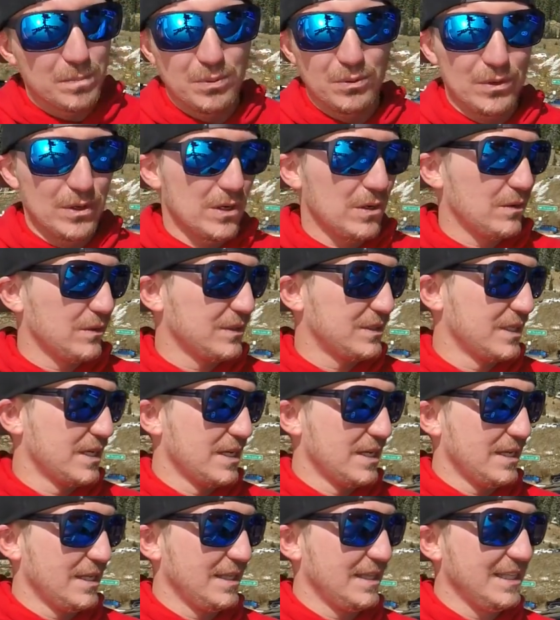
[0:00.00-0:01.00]
Pros.
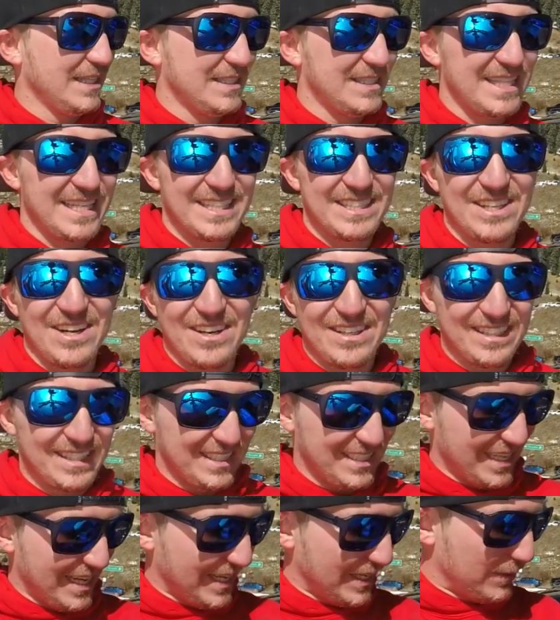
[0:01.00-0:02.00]
These things are
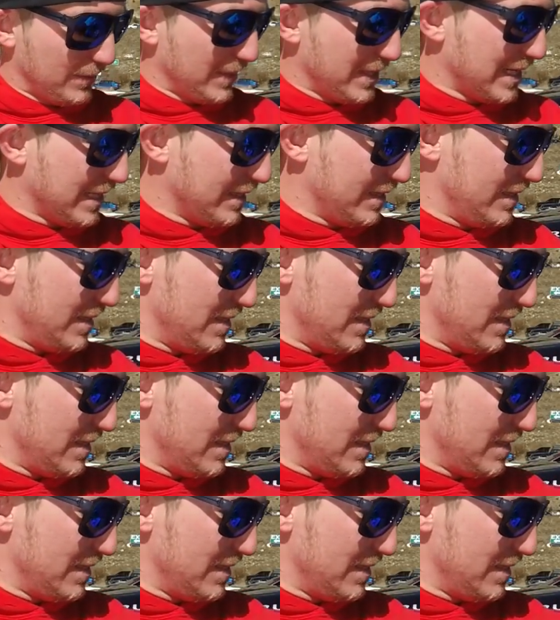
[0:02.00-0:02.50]
sick. We got